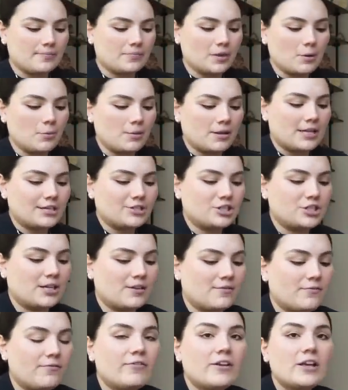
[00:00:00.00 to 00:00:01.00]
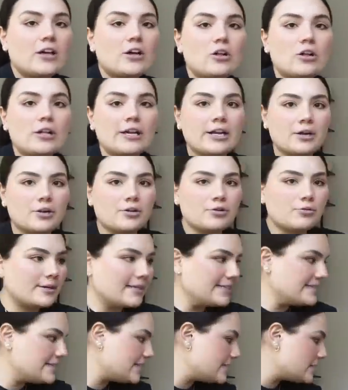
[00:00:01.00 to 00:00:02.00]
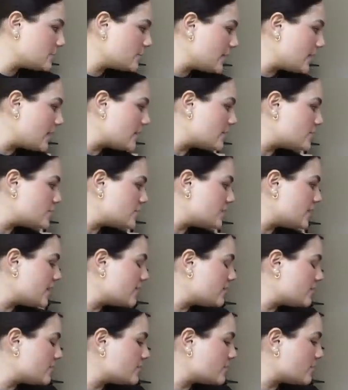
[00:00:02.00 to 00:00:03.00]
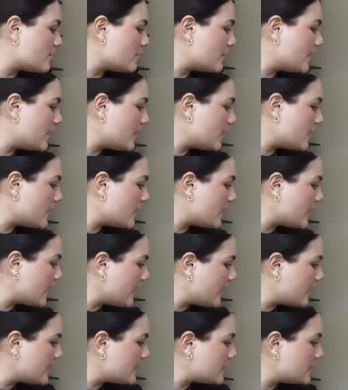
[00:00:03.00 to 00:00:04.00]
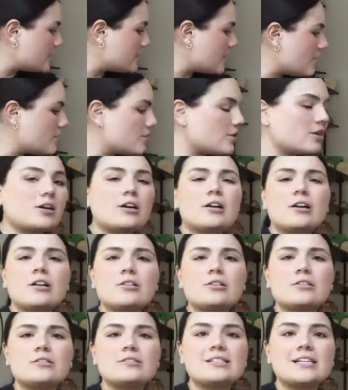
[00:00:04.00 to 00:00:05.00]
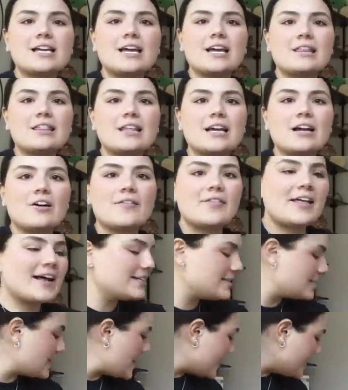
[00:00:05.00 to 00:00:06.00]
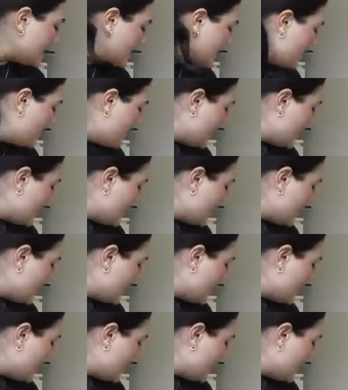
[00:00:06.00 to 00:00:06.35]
one that she can feel, hear noises with. There's a mirror and another little sing thing on that side.